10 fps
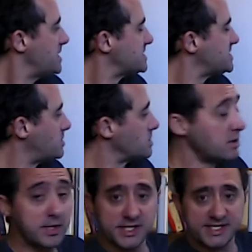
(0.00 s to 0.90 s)
So
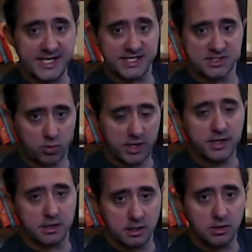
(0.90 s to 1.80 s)
loyalty is
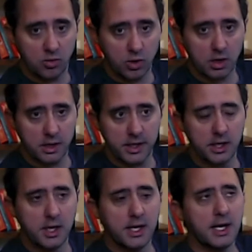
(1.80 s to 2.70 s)
one
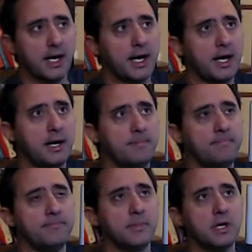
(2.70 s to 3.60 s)
word.
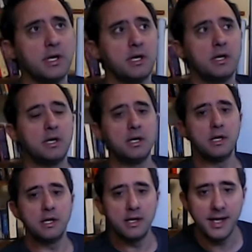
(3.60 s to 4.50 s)
And
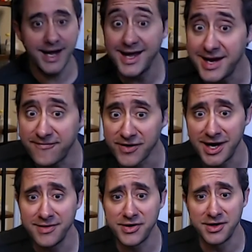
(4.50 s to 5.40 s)
I
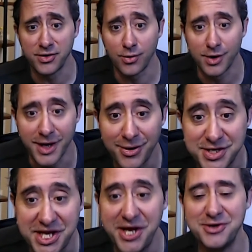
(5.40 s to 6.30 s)
forgot the other word I
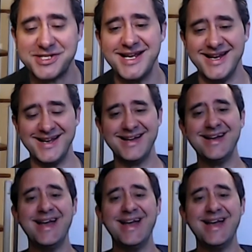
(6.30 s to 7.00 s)
was using.